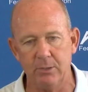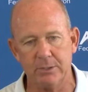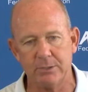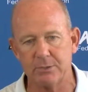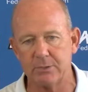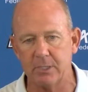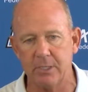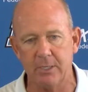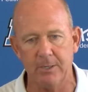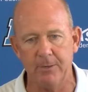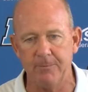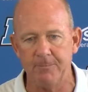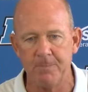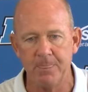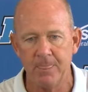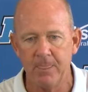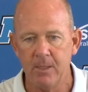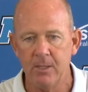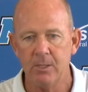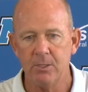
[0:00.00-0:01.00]
it's uh,
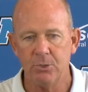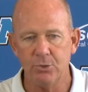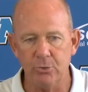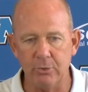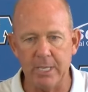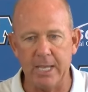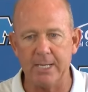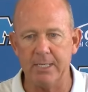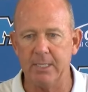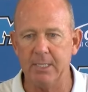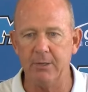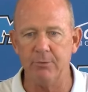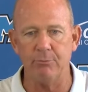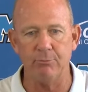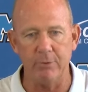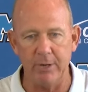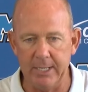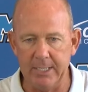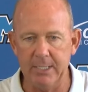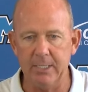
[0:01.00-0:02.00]
you got to get
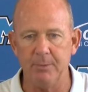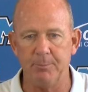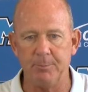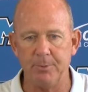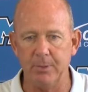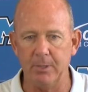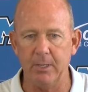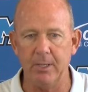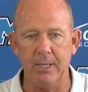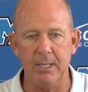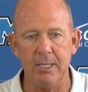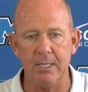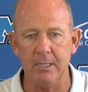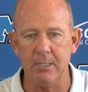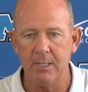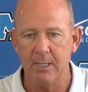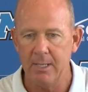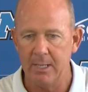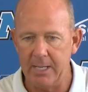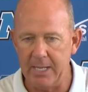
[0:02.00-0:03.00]
ready to
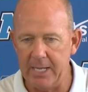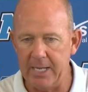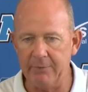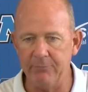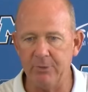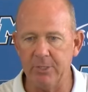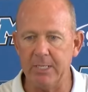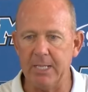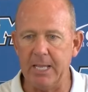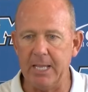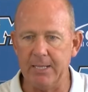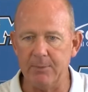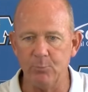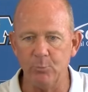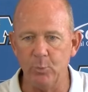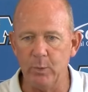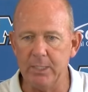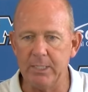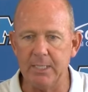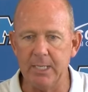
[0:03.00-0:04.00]
play every game
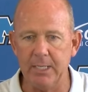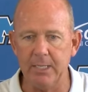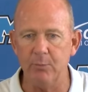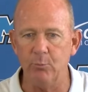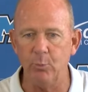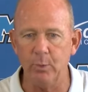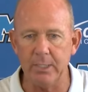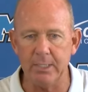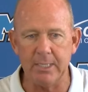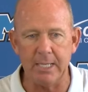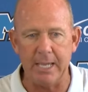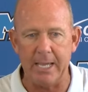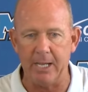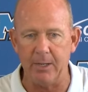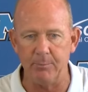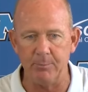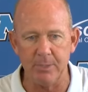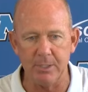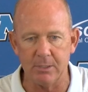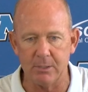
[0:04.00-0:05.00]
week in and week
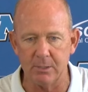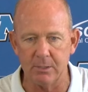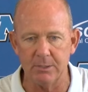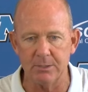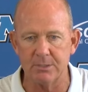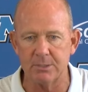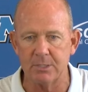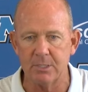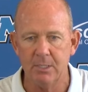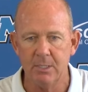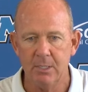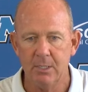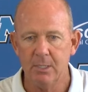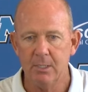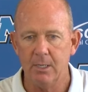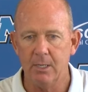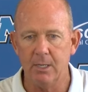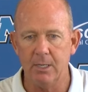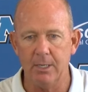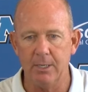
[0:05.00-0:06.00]
out because
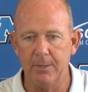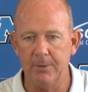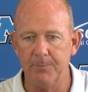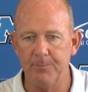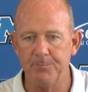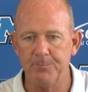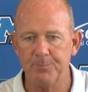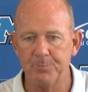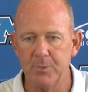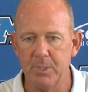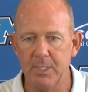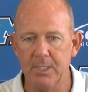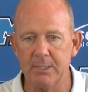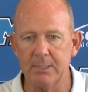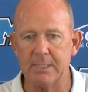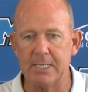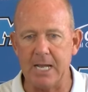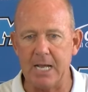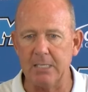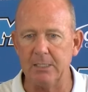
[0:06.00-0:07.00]
uh,
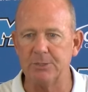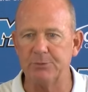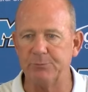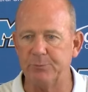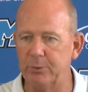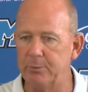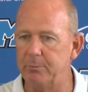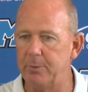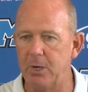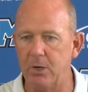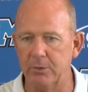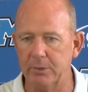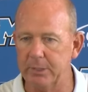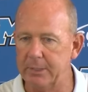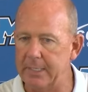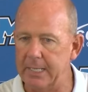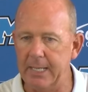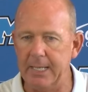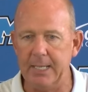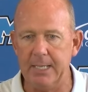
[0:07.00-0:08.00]
in college football
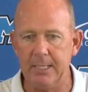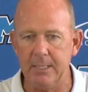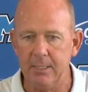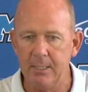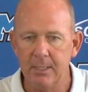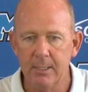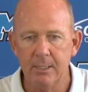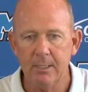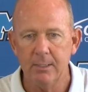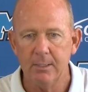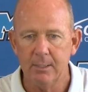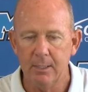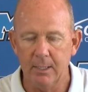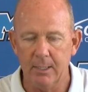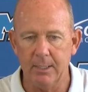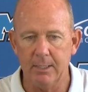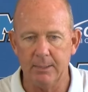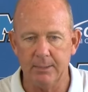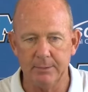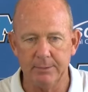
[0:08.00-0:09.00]
today, uh,
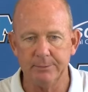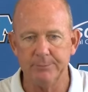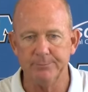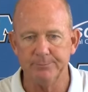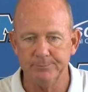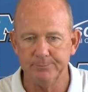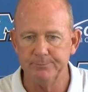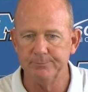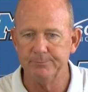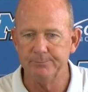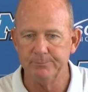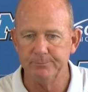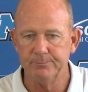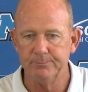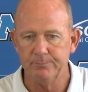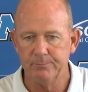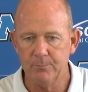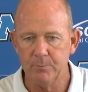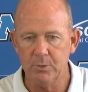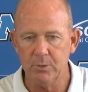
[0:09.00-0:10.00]

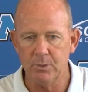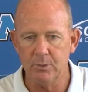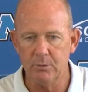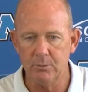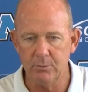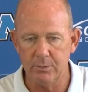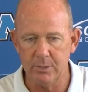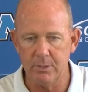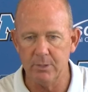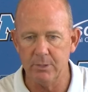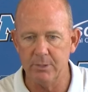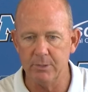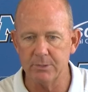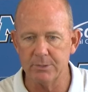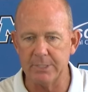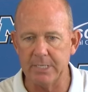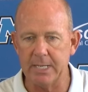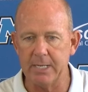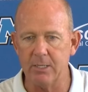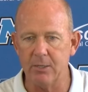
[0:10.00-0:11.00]
you know, there,
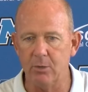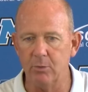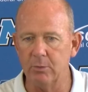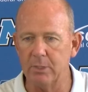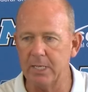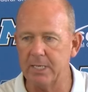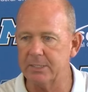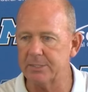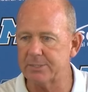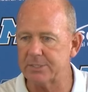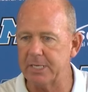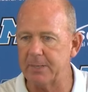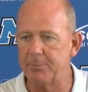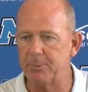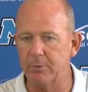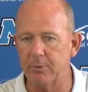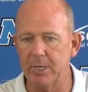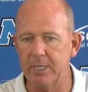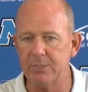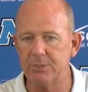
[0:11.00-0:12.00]
there's not a whole lot of
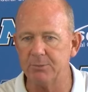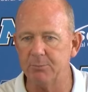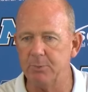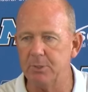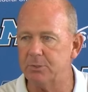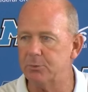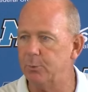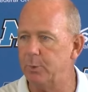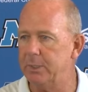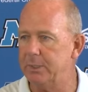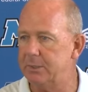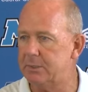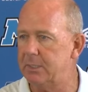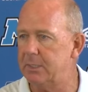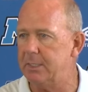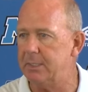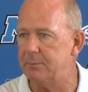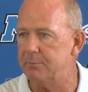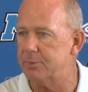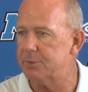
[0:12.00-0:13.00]
separation between
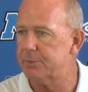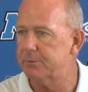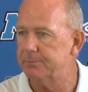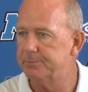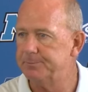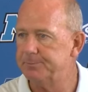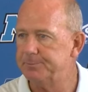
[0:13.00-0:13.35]
teams.